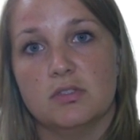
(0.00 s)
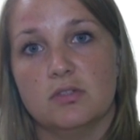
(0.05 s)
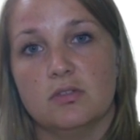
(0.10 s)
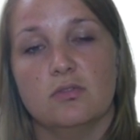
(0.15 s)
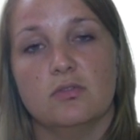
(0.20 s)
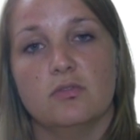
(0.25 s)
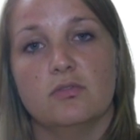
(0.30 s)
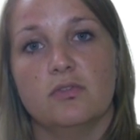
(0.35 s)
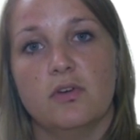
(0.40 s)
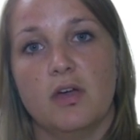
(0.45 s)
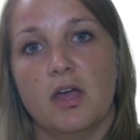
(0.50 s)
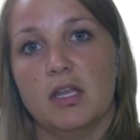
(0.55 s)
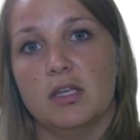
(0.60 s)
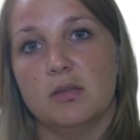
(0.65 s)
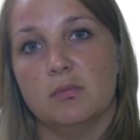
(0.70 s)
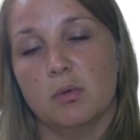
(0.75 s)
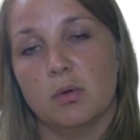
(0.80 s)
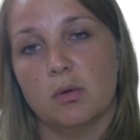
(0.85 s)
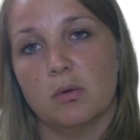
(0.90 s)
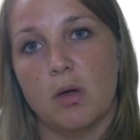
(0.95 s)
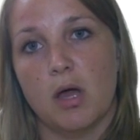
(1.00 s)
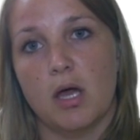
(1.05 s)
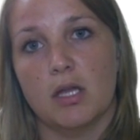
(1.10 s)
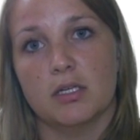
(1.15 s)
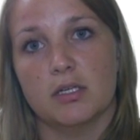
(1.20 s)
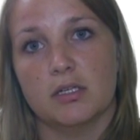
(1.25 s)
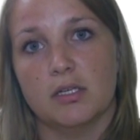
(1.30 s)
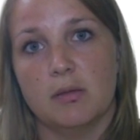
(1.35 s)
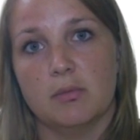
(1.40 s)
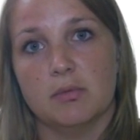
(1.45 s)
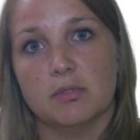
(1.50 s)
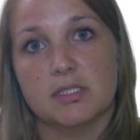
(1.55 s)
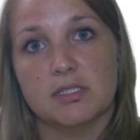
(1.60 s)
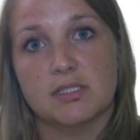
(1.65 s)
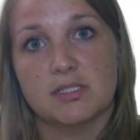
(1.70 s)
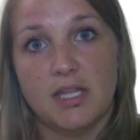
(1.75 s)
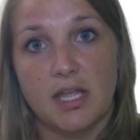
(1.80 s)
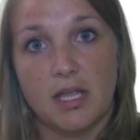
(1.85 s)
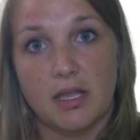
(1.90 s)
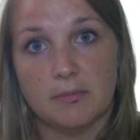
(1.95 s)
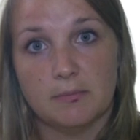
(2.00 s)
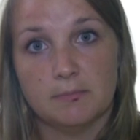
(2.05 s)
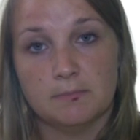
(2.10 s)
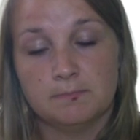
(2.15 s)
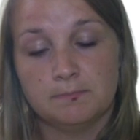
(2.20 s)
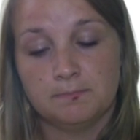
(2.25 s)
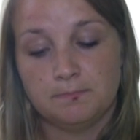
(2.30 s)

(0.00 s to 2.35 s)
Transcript: to find more water and able to stay.